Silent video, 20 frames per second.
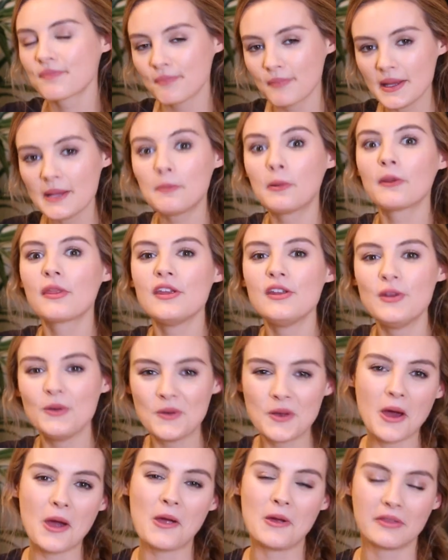people that you
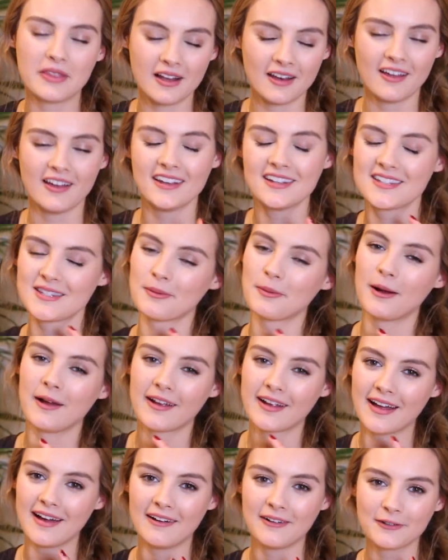know that like to
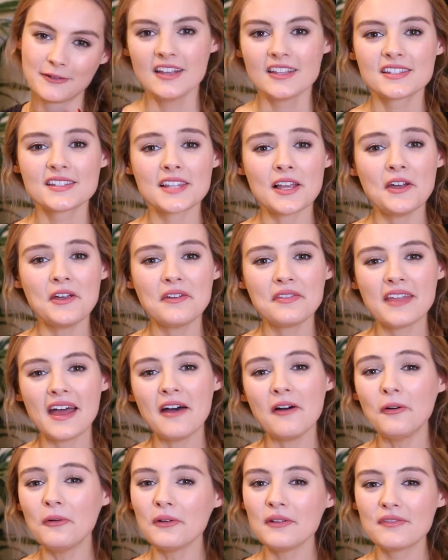work out. So
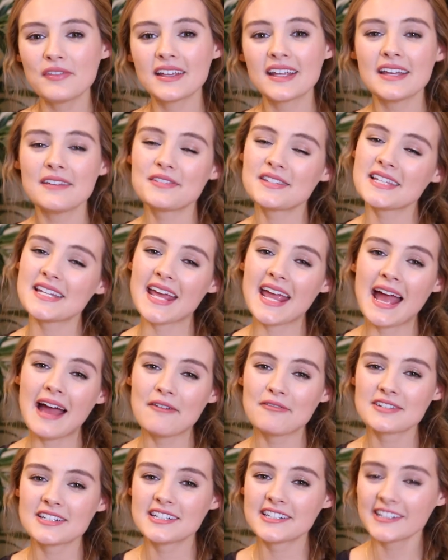they're all of the gifts that I
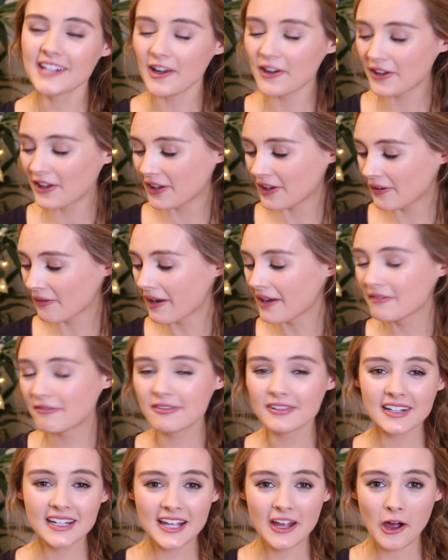have to show you. I
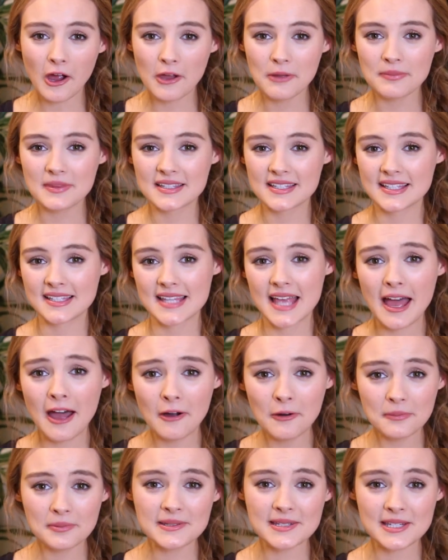really hope this has
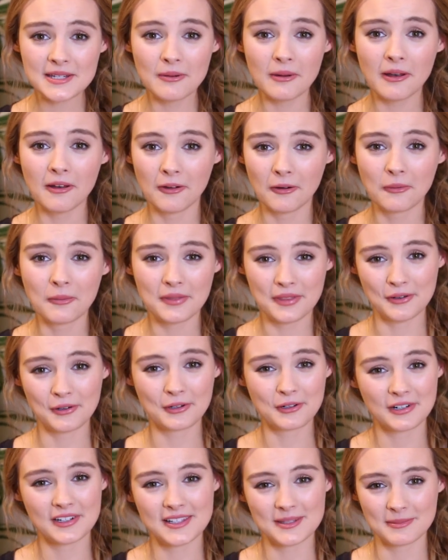helped you along with your
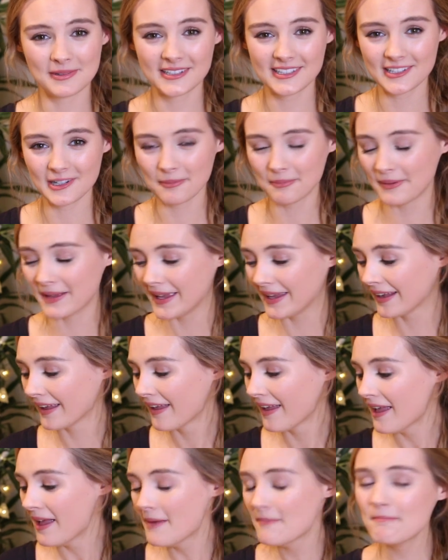Christmas shopping.
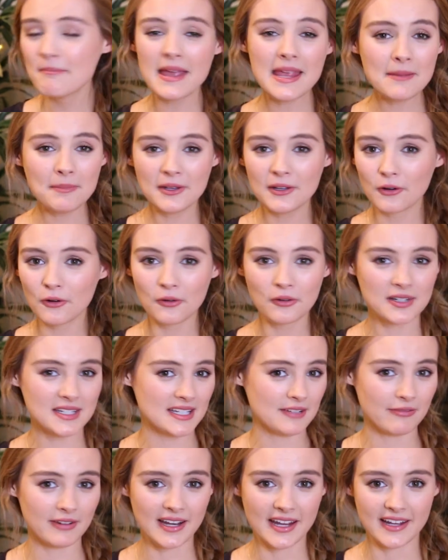Maybe you're
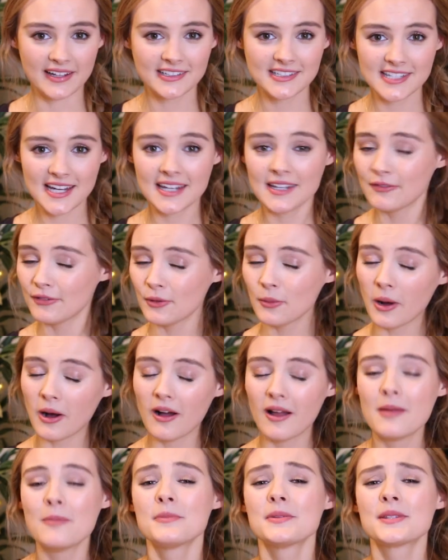already finished, and if you are,
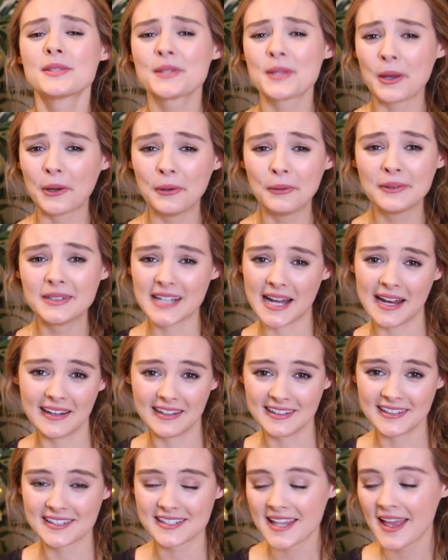I'm so
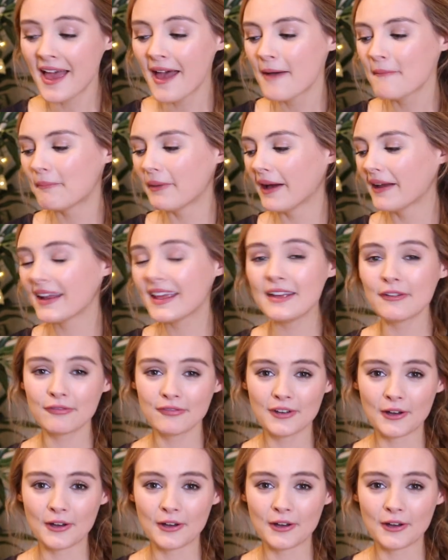jealous. But if